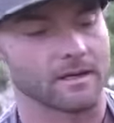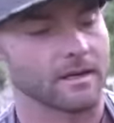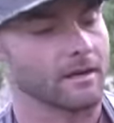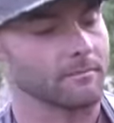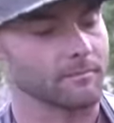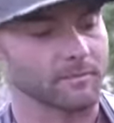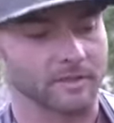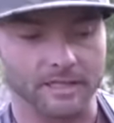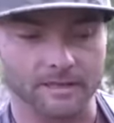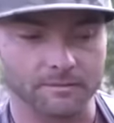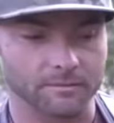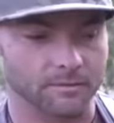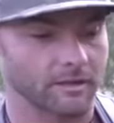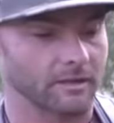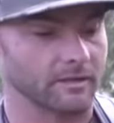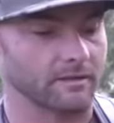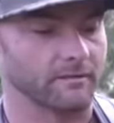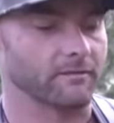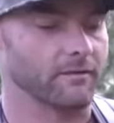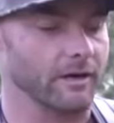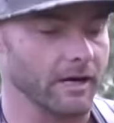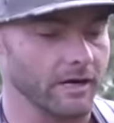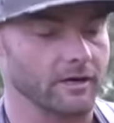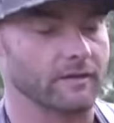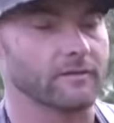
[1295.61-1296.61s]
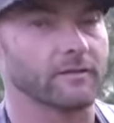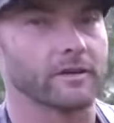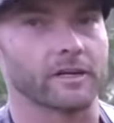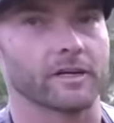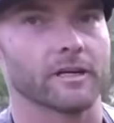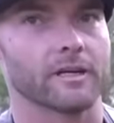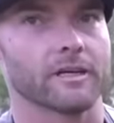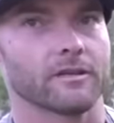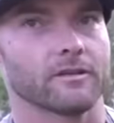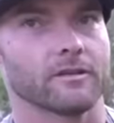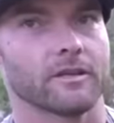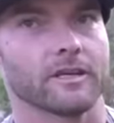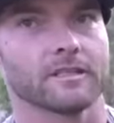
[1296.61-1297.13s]
I'm typically very,
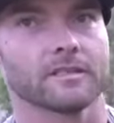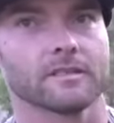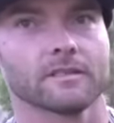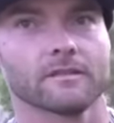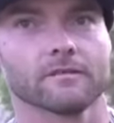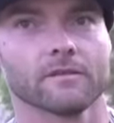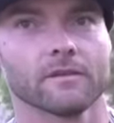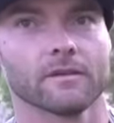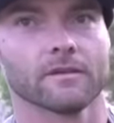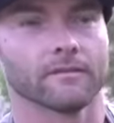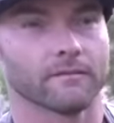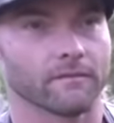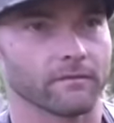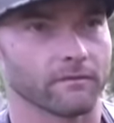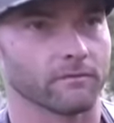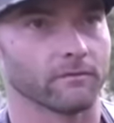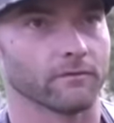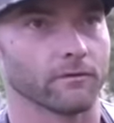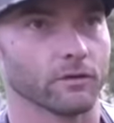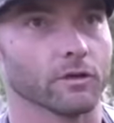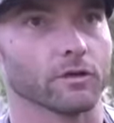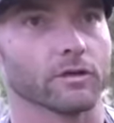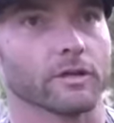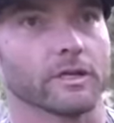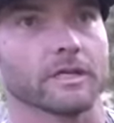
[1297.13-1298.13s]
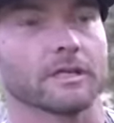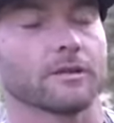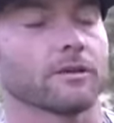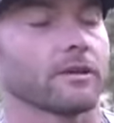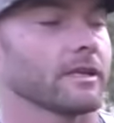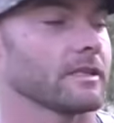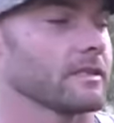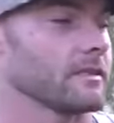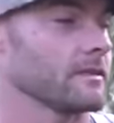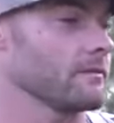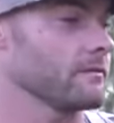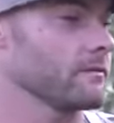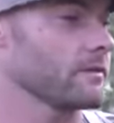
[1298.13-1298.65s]
very aggressive, really
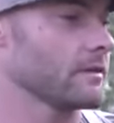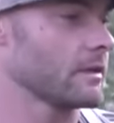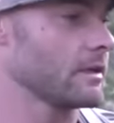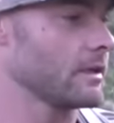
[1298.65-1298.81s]
aggressive.